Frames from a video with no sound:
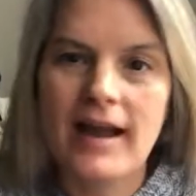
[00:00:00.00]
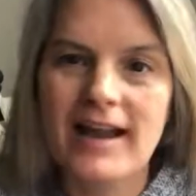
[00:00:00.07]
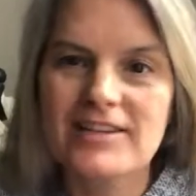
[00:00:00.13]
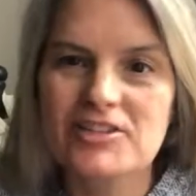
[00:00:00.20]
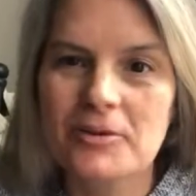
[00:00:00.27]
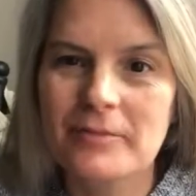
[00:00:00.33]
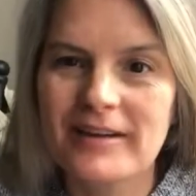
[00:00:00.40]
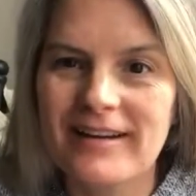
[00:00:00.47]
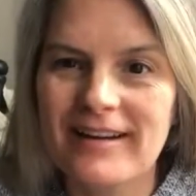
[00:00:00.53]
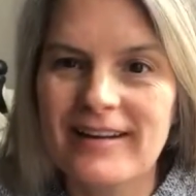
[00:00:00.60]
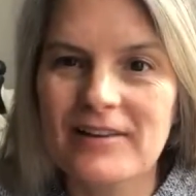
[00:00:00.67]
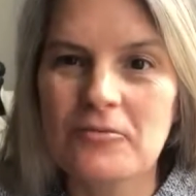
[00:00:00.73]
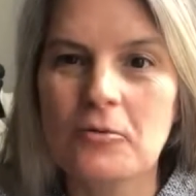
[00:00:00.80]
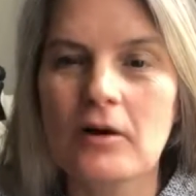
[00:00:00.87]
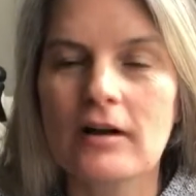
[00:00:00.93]
Hi
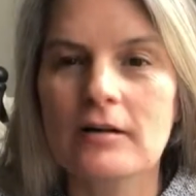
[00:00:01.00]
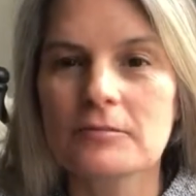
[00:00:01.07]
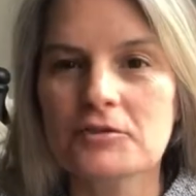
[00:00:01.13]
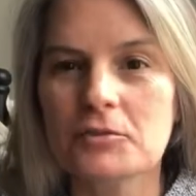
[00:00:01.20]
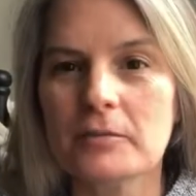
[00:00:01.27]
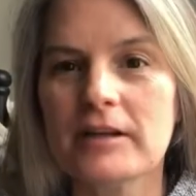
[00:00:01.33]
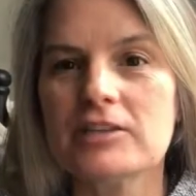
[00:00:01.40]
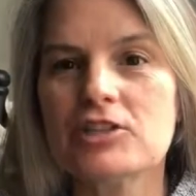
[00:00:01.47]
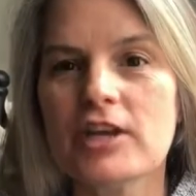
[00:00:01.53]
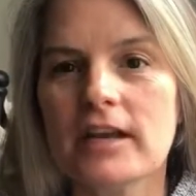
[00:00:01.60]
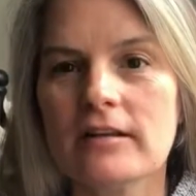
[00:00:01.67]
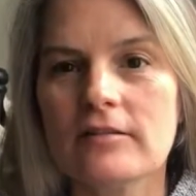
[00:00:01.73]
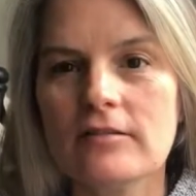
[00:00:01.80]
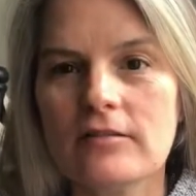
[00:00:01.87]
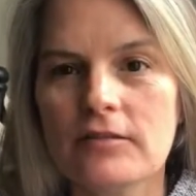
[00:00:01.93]
Gemini, welcome to my
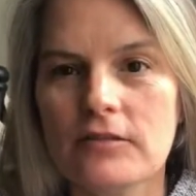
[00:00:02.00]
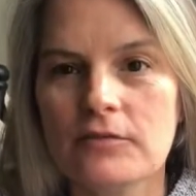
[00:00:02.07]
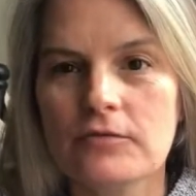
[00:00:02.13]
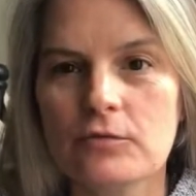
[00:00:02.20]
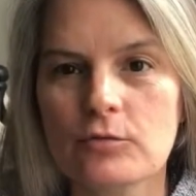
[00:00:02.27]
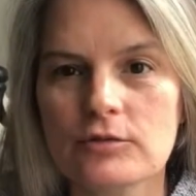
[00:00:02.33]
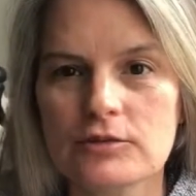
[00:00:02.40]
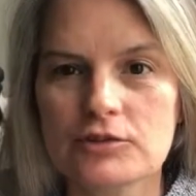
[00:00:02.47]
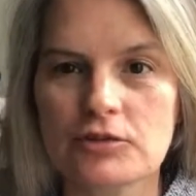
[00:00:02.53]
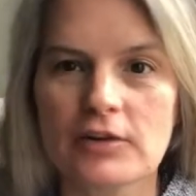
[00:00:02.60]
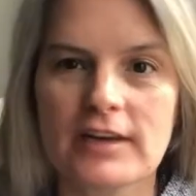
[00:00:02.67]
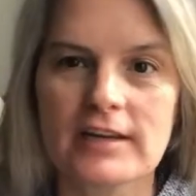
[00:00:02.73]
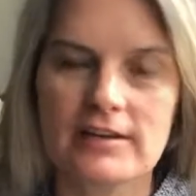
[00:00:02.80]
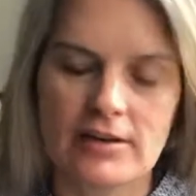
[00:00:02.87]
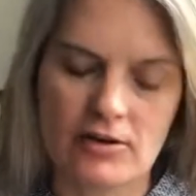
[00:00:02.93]
channel, The Fool's
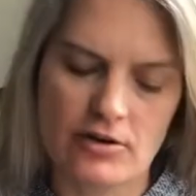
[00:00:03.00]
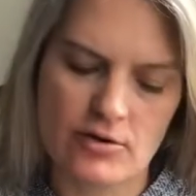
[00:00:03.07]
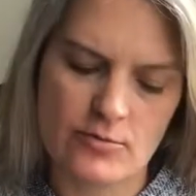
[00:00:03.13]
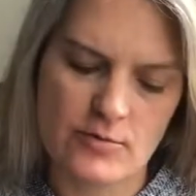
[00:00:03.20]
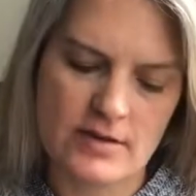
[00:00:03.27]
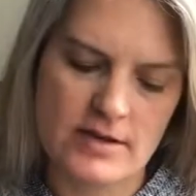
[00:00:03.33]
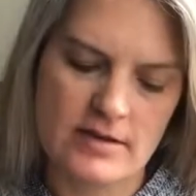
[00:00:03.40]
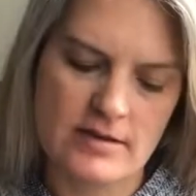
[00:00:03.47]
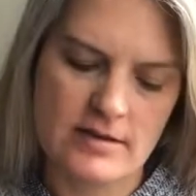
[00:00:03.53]
Journey Tarot.